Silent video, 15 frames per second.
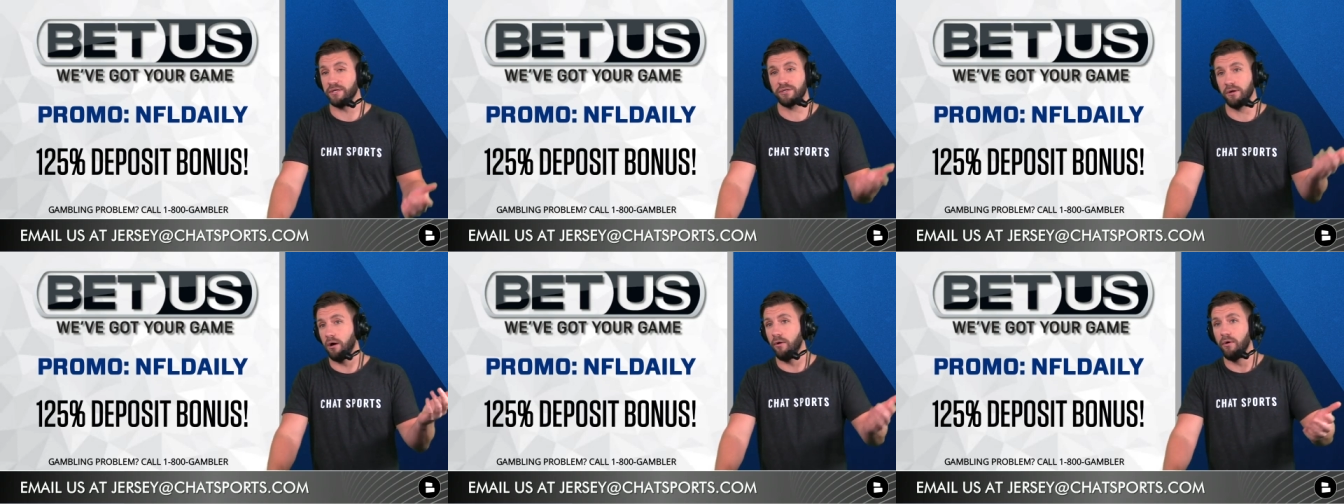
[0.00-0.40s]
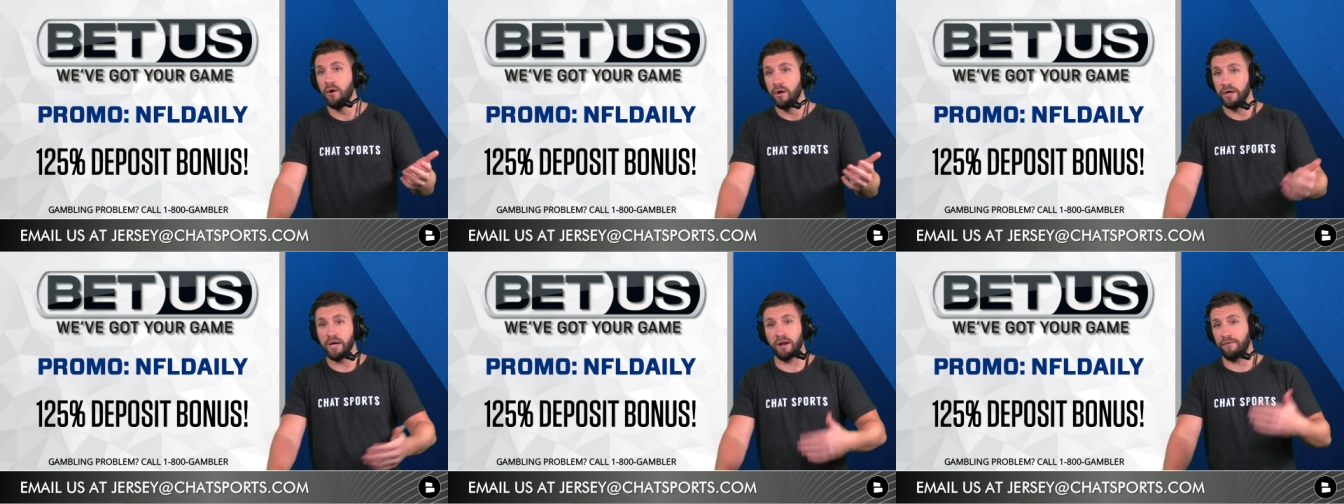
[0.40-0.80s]
So
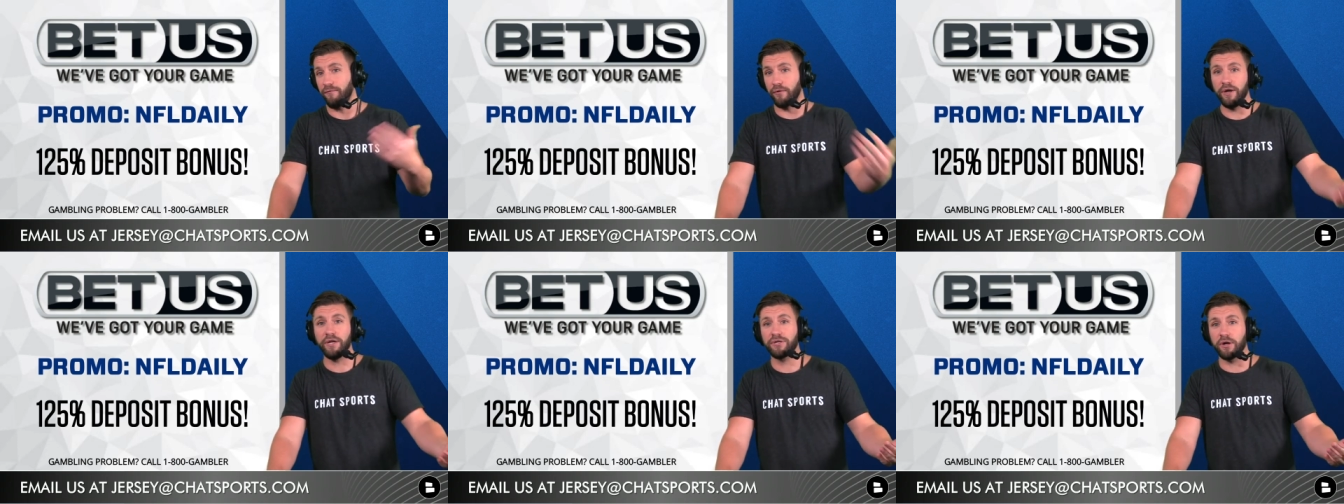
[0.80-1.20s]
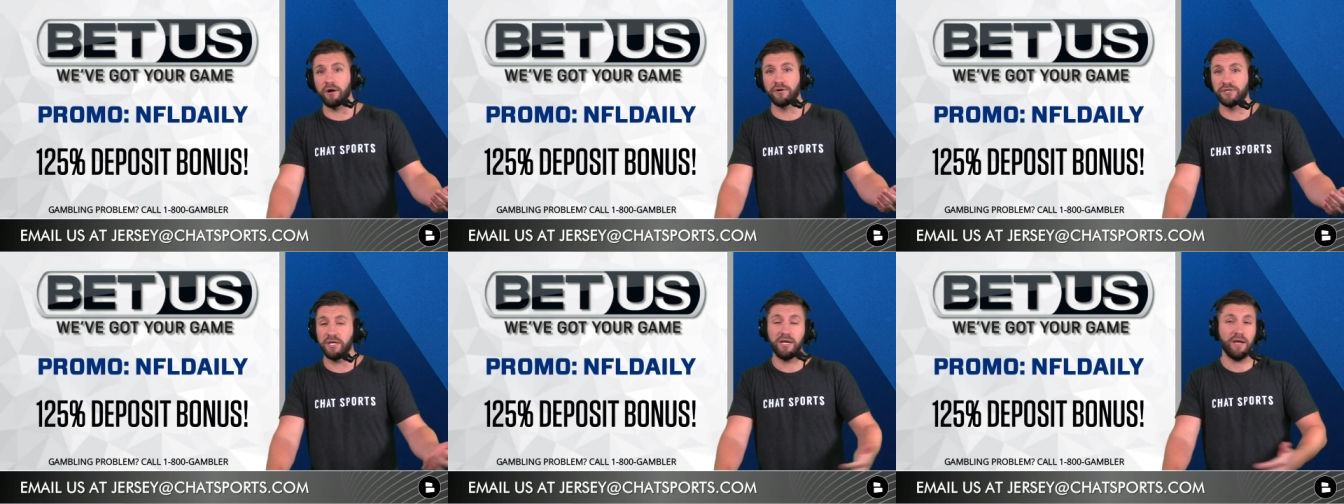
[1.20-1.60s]
you got a free
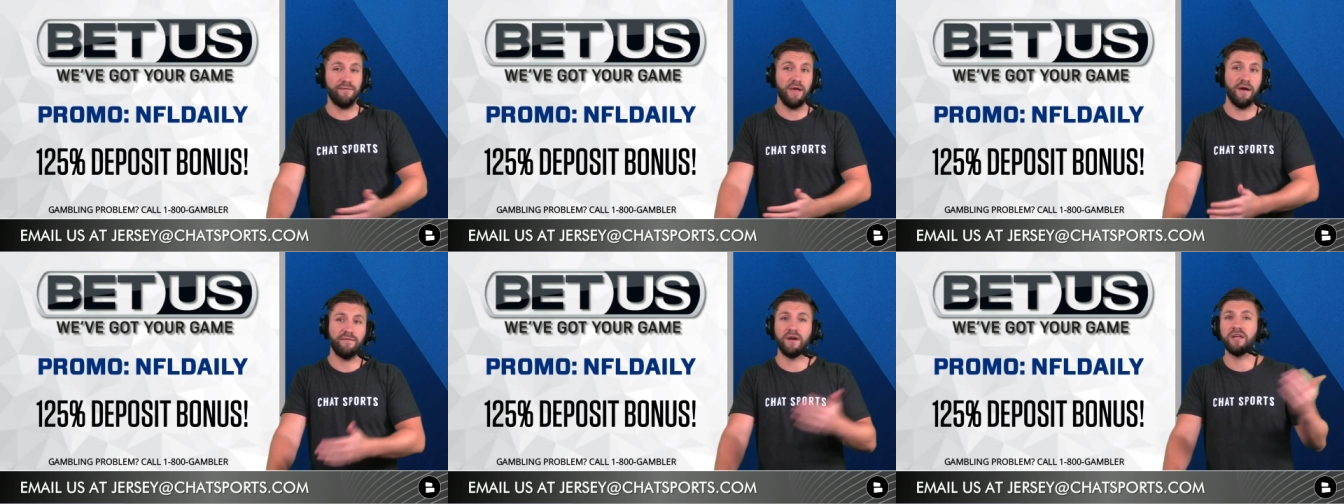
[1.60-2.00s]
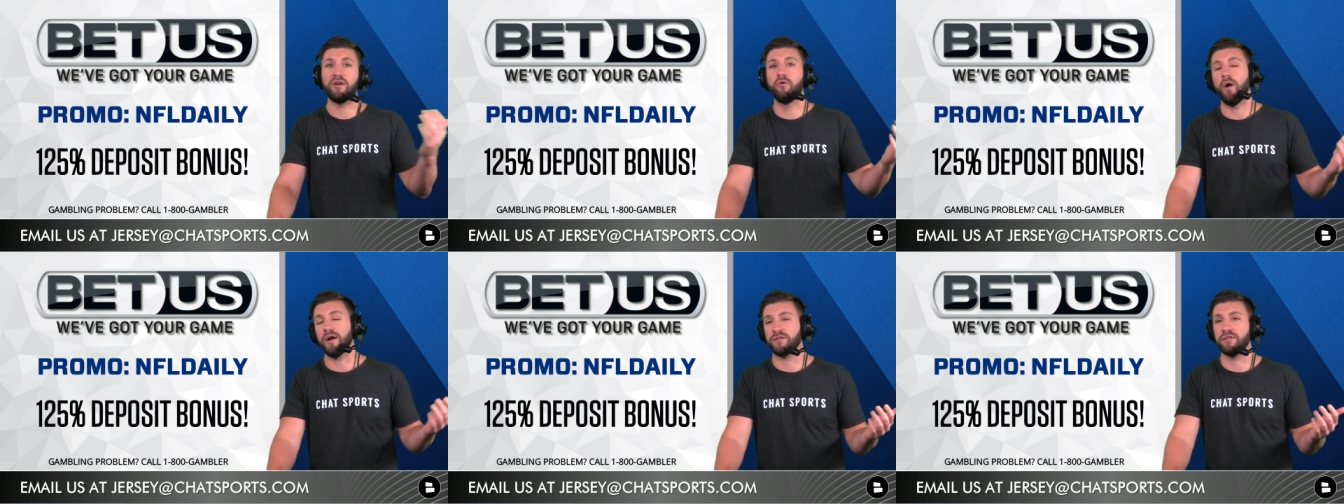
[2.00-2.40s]
jersey. If you have any
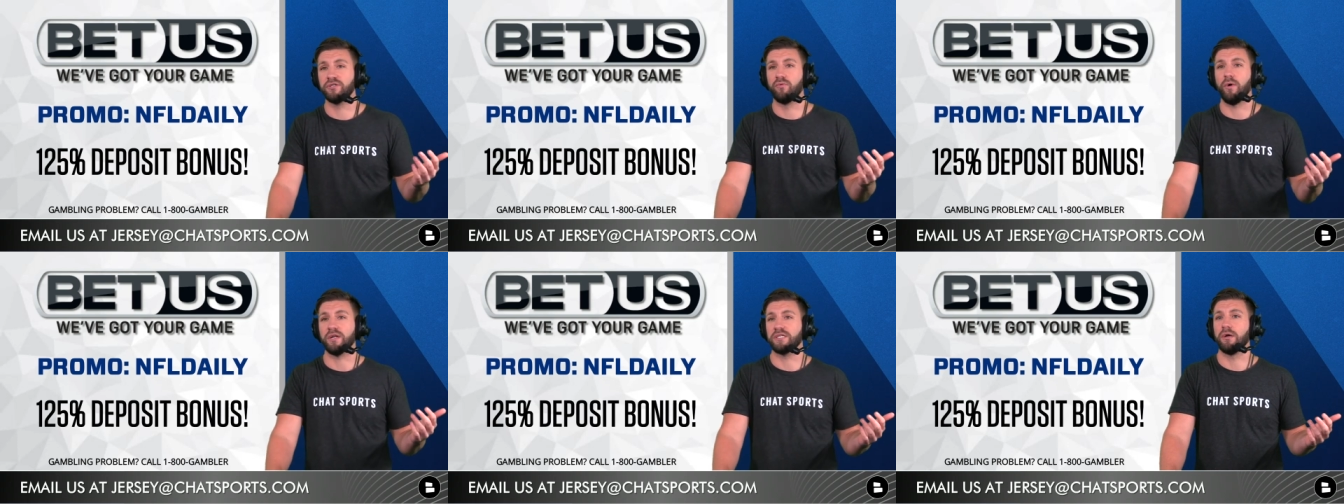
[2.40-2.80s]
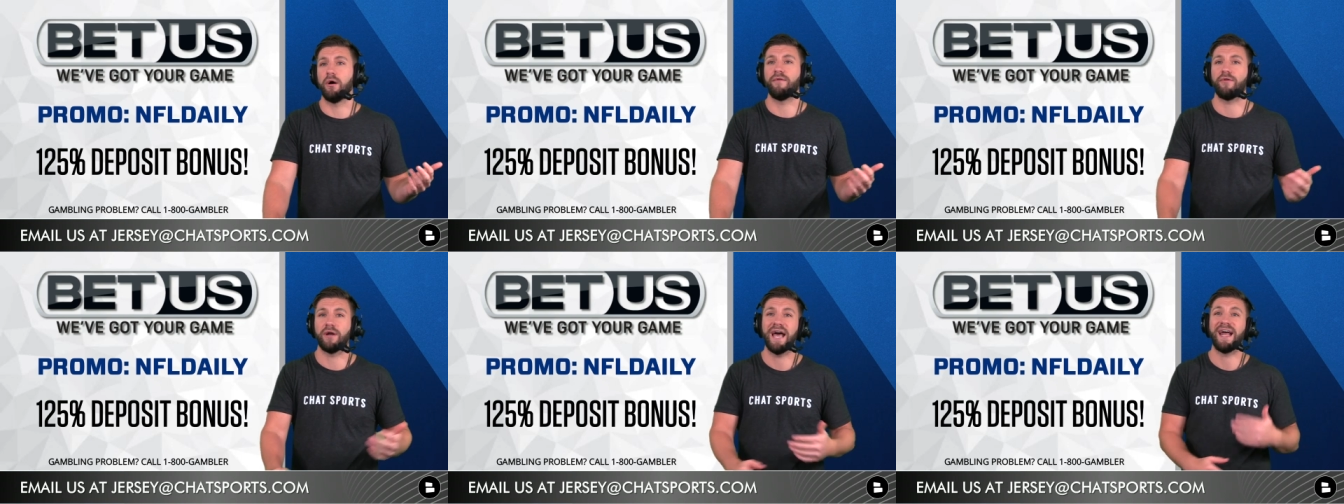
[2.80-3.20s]
questions
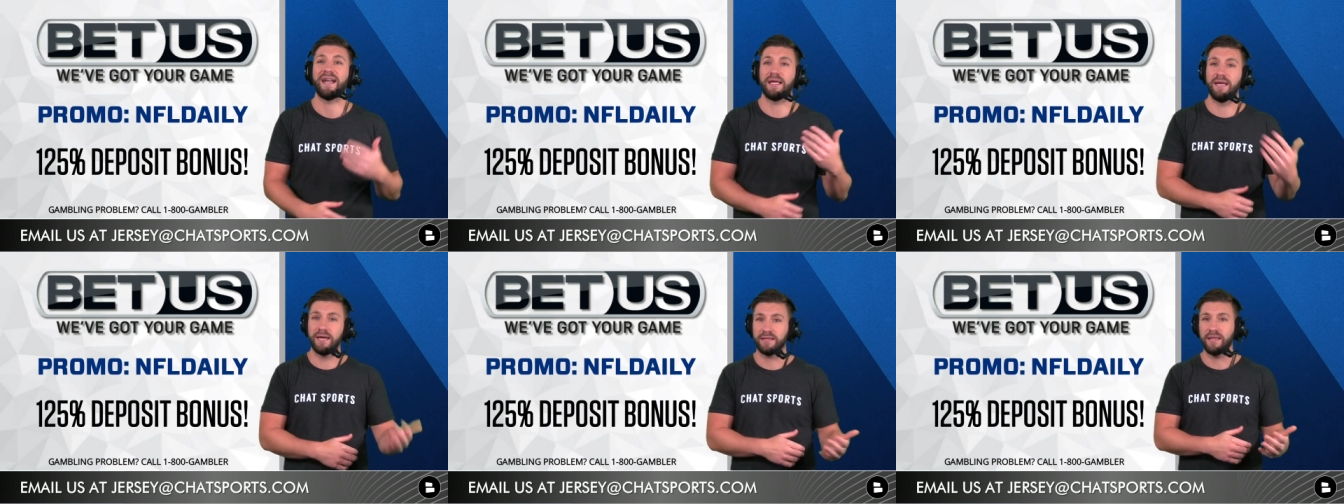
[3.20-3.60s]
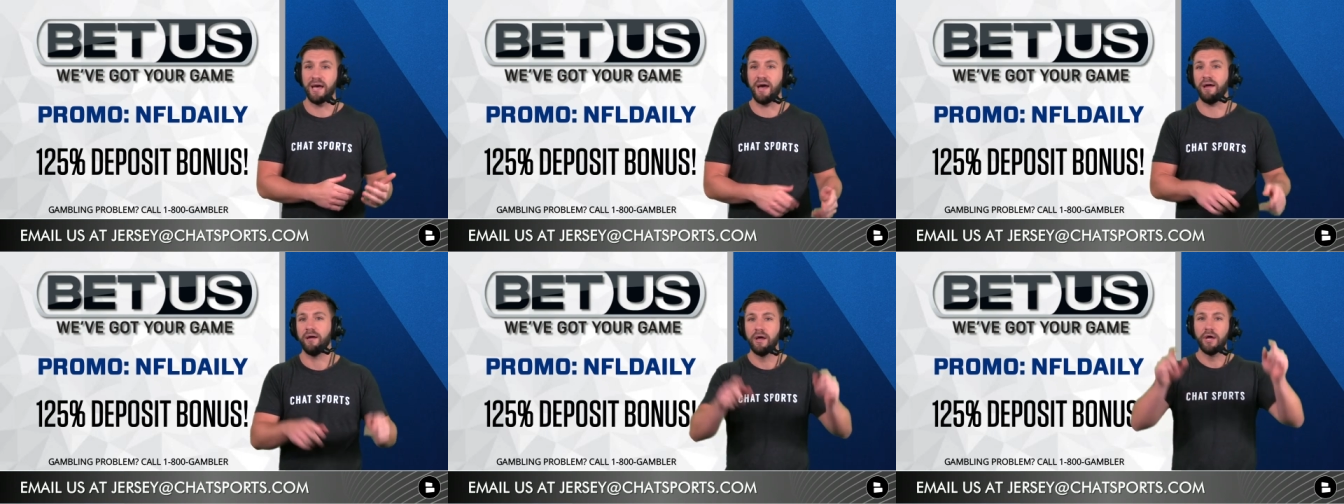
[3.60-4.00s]
whatsoever on how to get
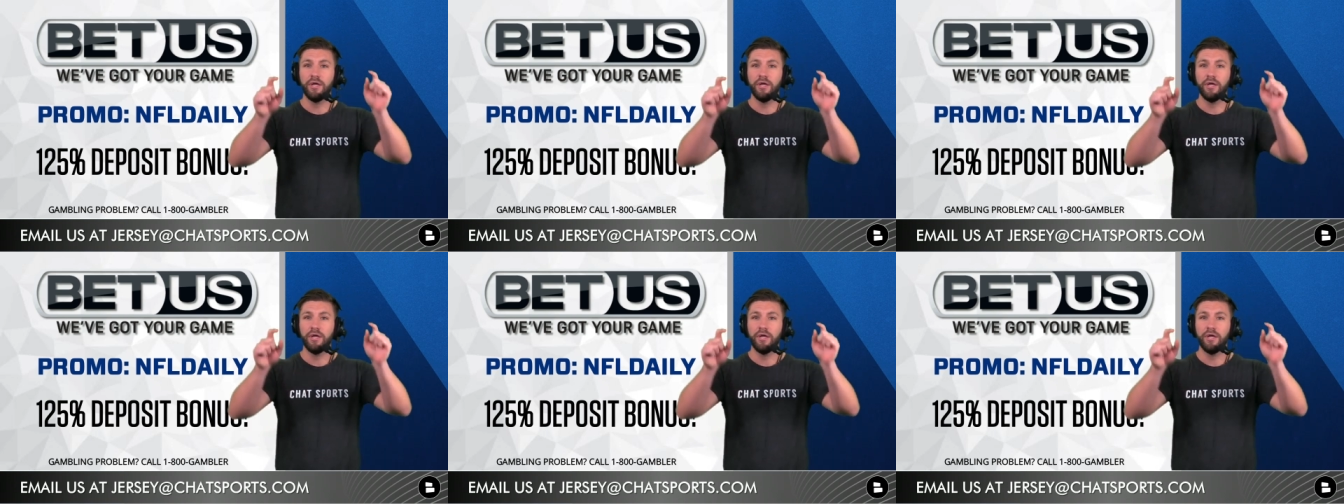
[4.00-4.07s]
that,